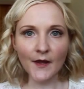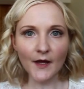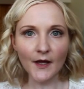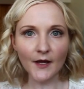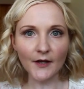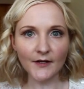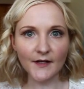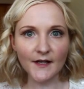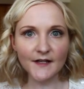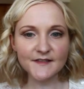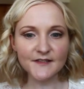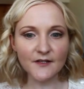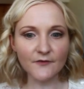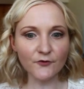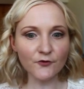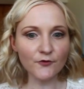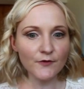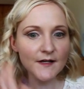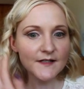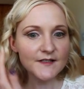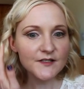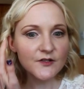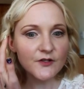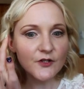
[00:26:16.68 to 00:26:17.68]
Okay, so I've
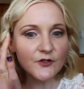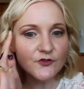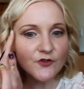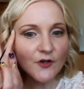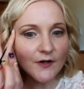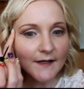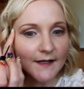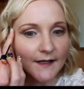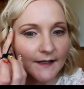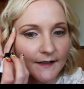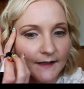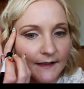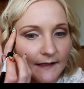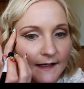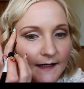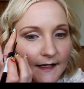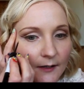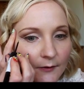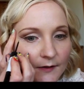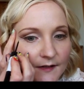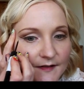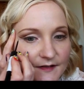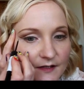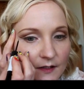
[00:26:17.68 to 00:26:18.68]
created the triangular
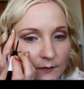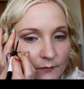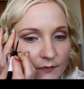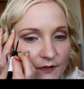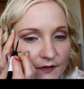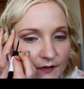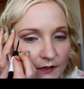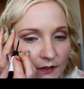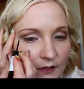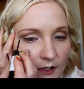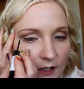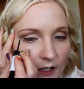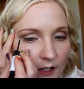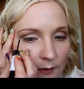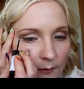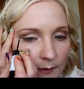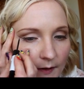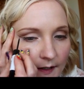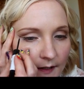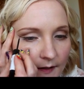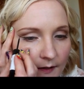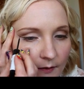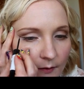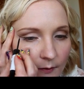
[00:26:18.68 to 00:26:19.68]
area, so I'm just going to go
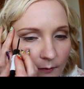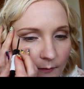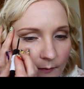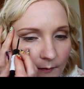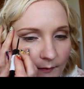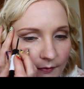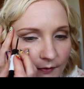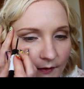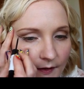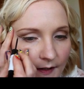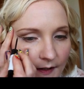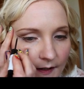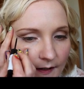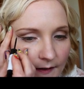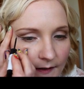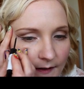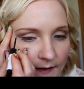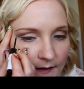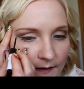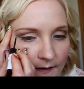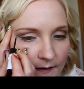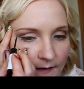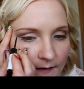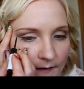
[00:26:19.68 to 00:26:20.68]
in with the
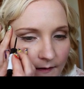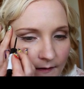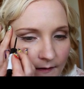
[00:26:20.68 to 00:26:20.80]
colour.